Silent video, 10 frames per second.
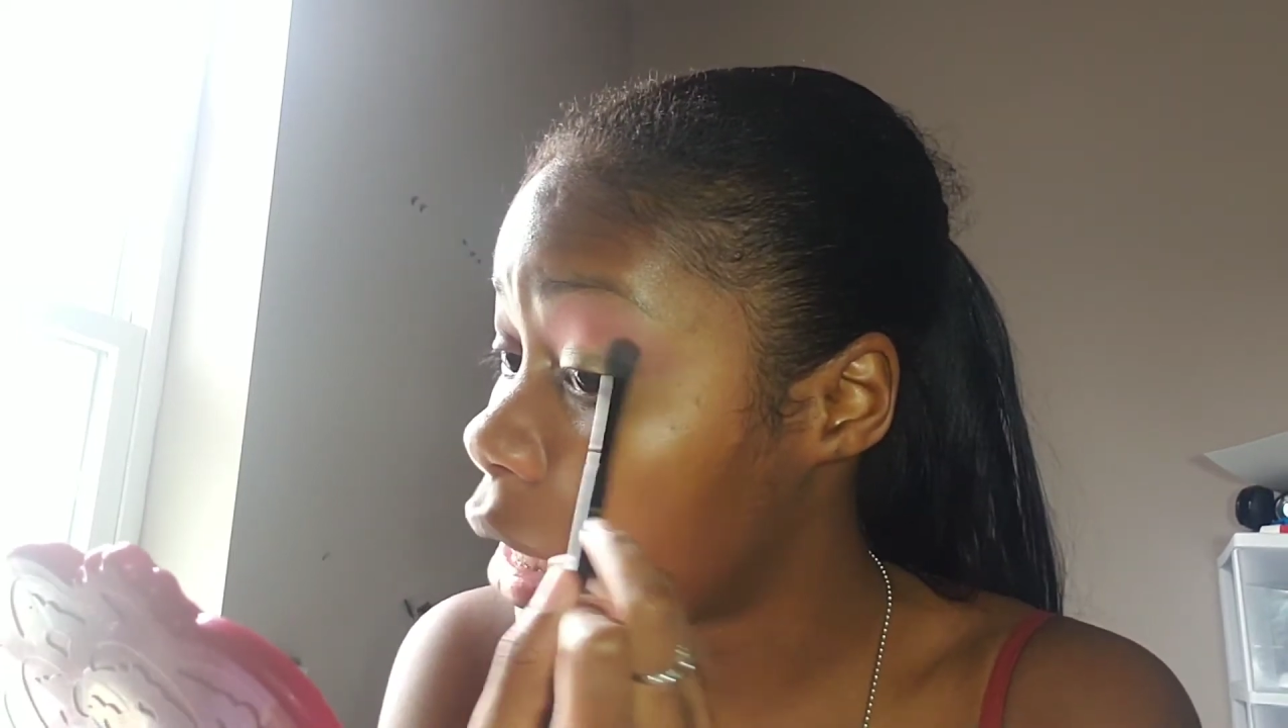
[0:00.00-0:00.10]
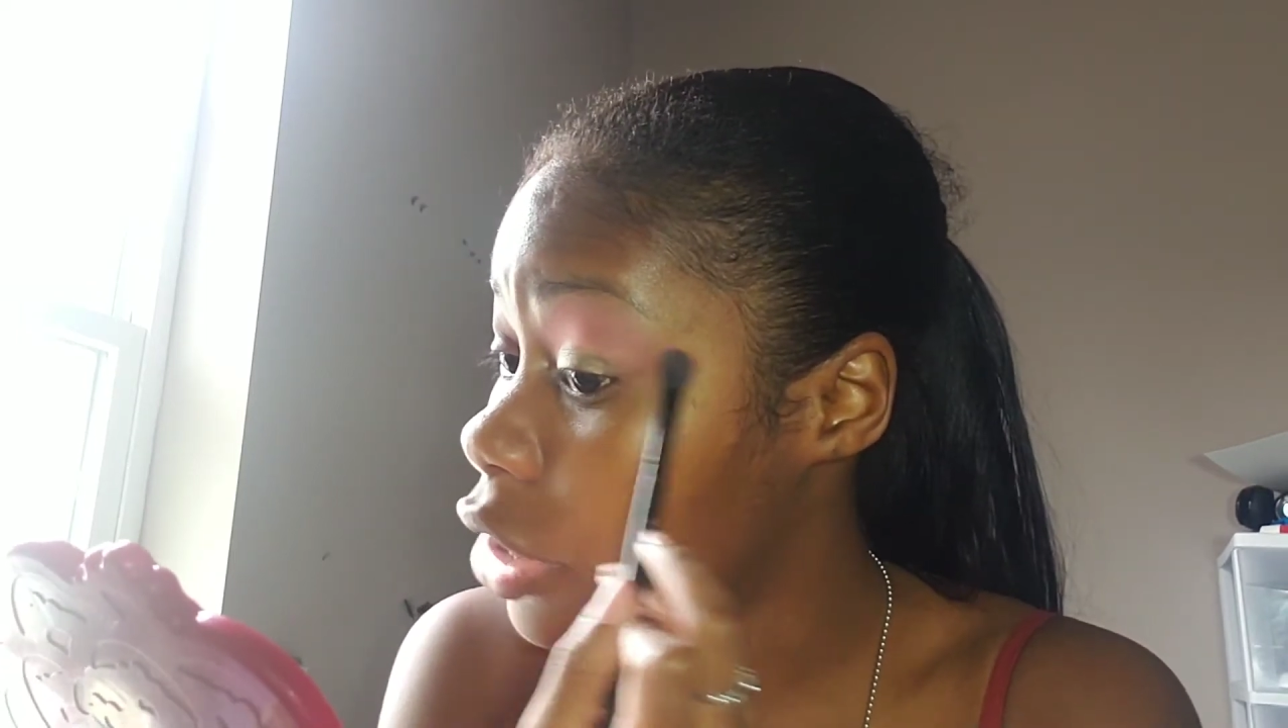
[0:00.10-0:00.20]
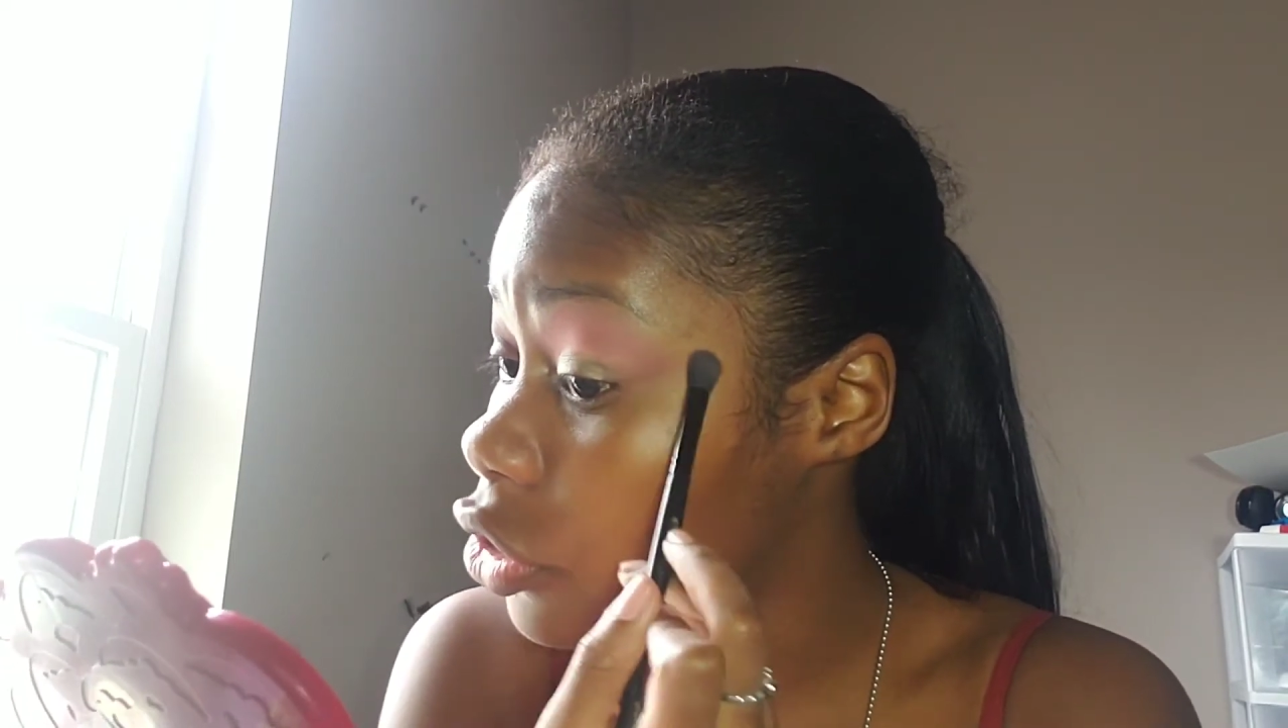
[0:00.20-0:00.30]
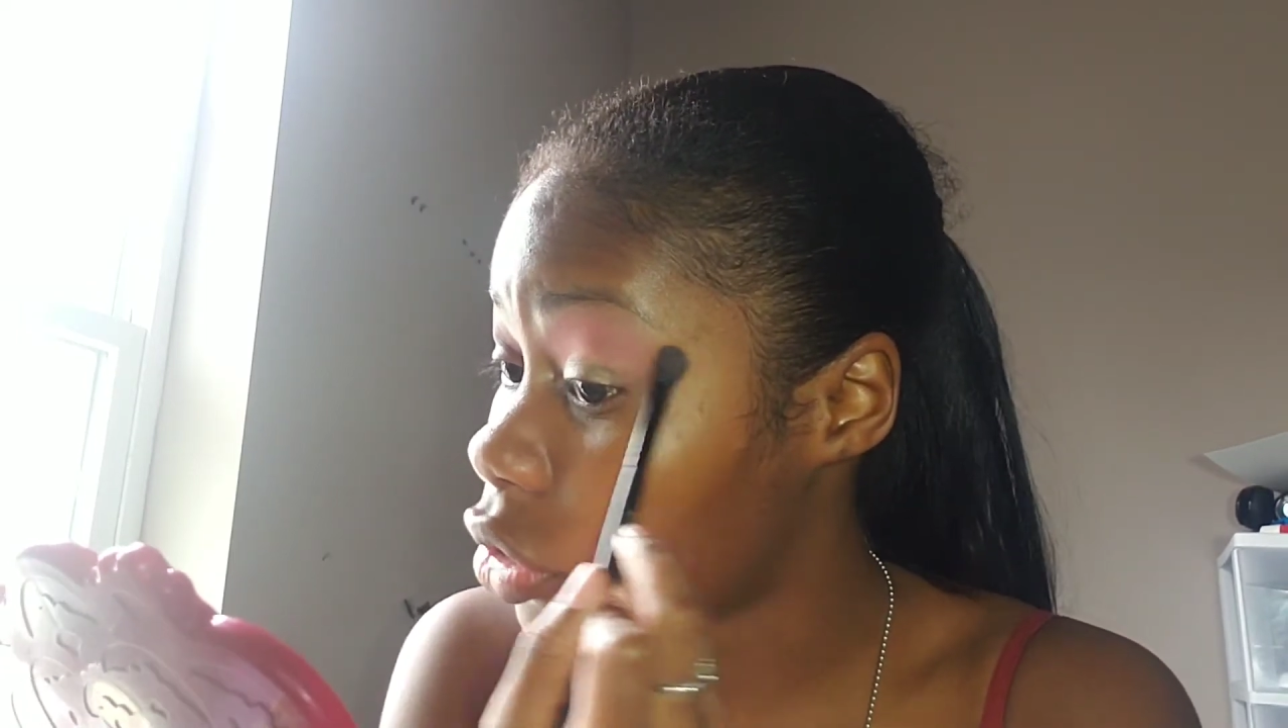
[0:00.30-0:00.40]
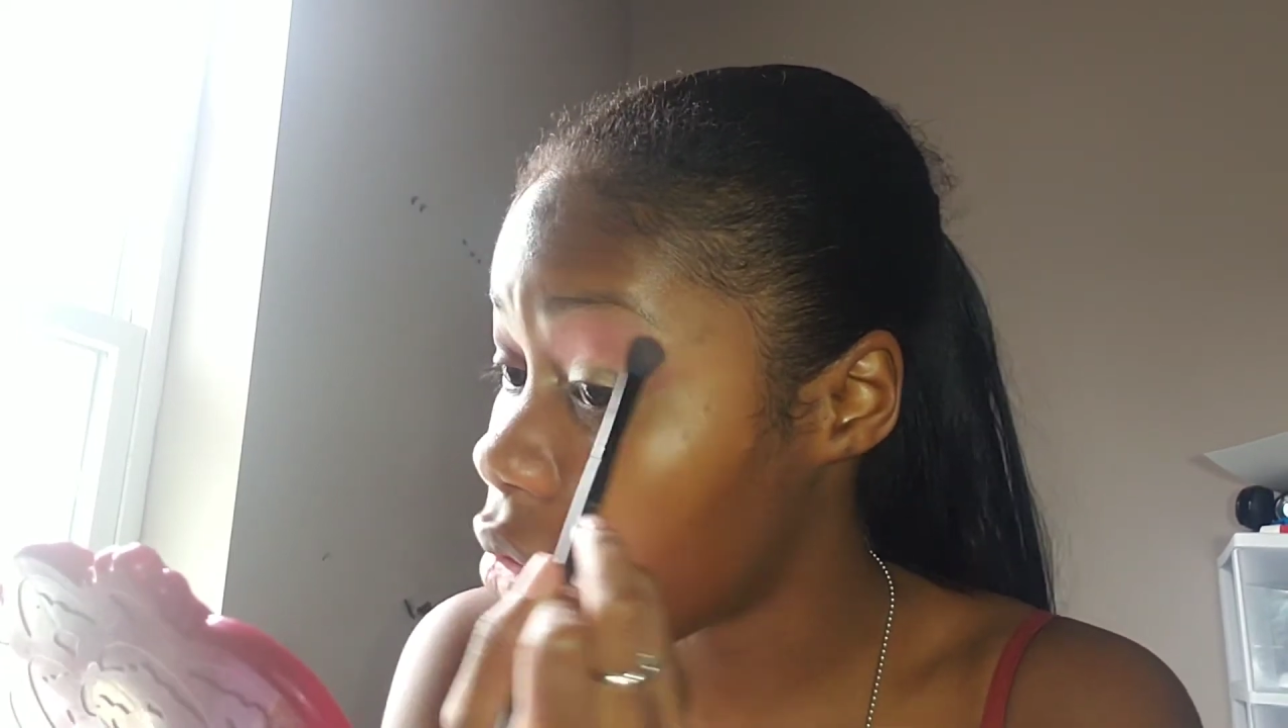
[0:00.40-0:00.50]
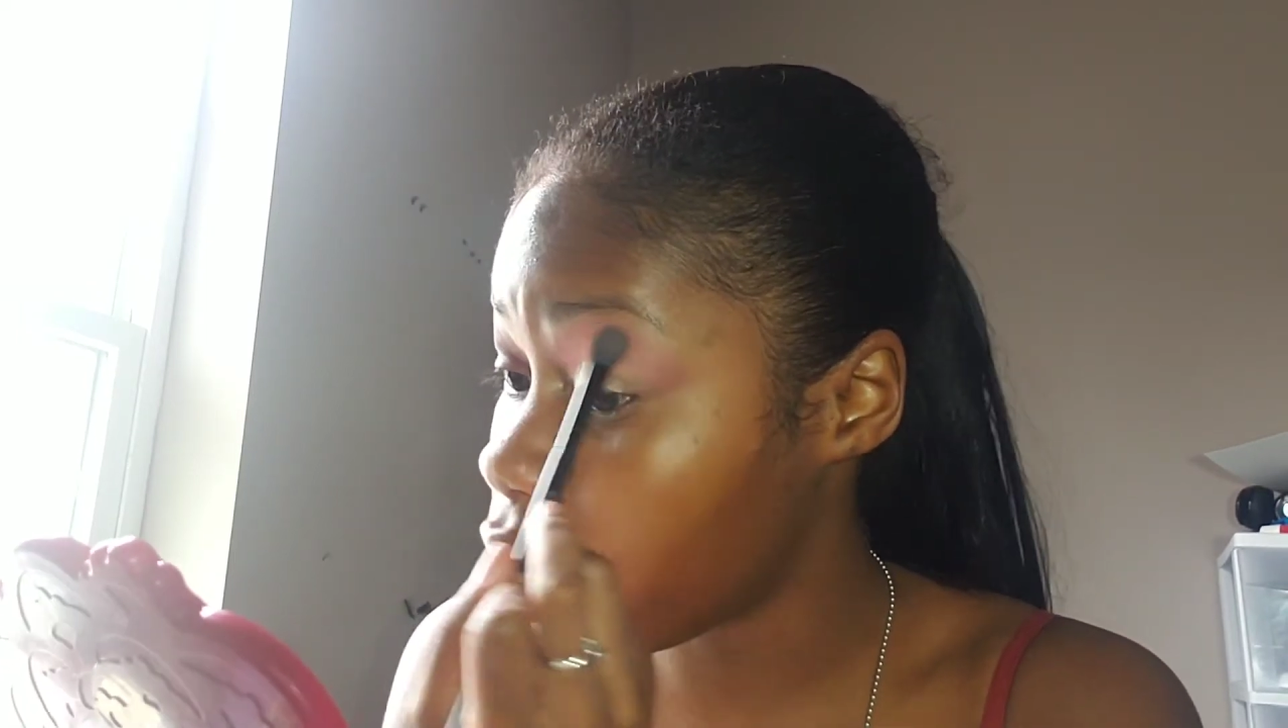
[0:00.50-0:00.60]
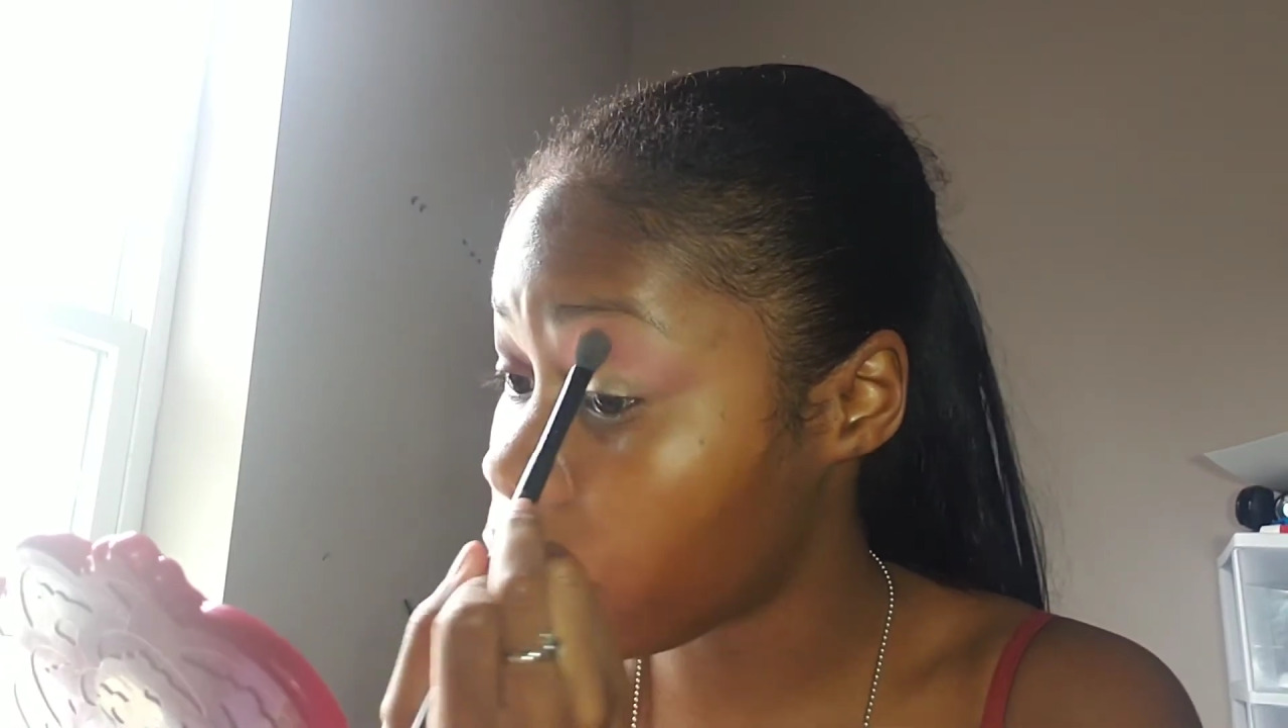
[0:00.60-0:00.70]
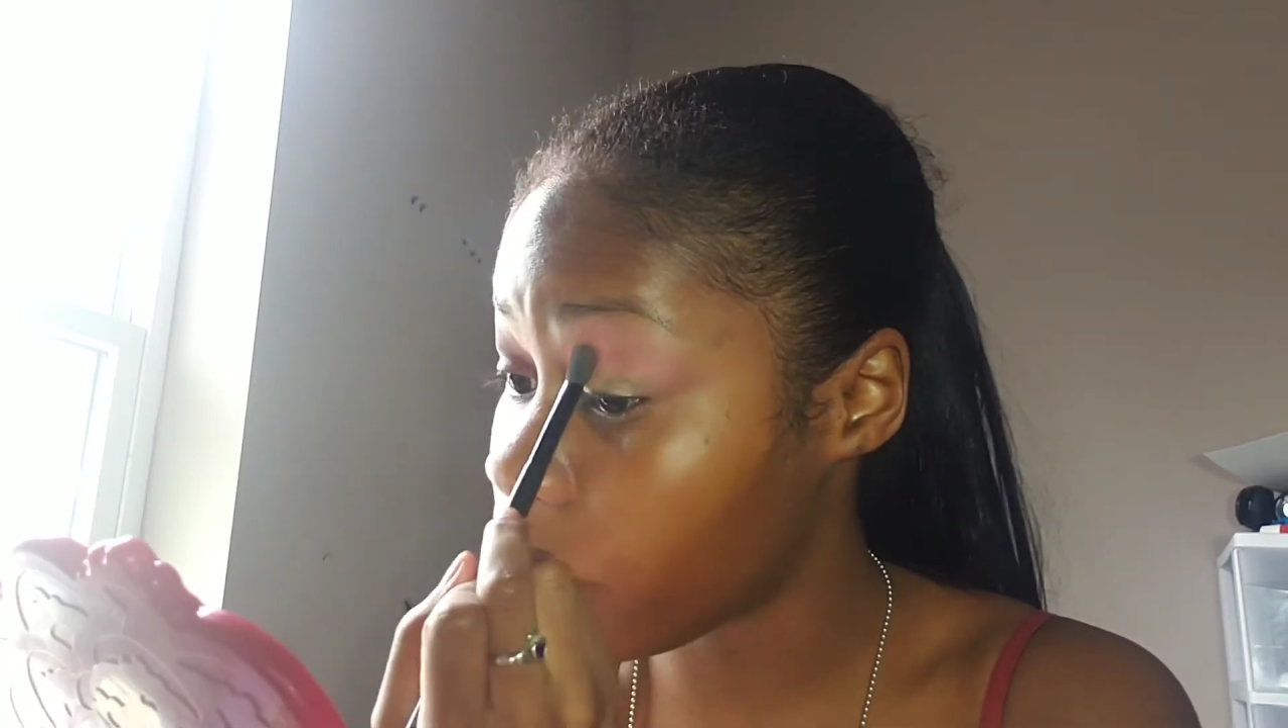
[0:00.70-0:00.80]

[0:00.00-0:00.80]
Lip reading: issues